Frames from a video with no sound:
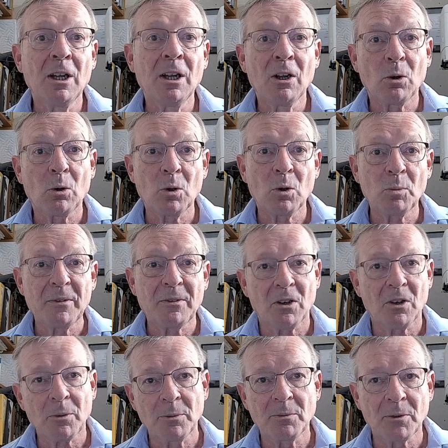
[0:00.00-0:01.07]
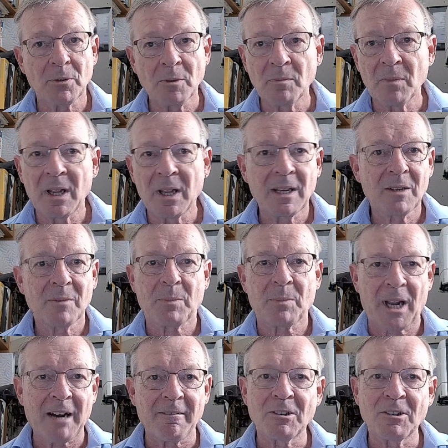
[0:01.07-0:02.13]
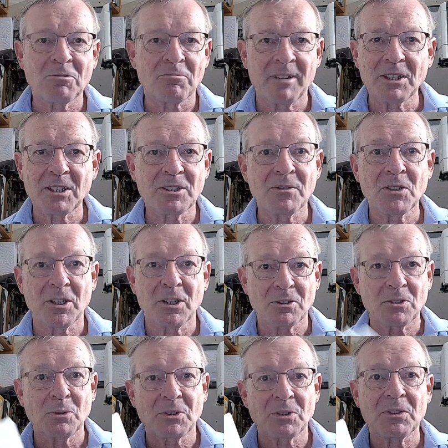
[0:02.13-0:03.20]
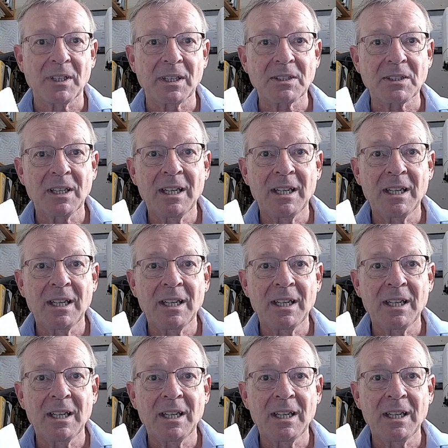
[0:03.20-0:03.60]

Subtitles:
or we've got them from parents, relatives, those sorts of things.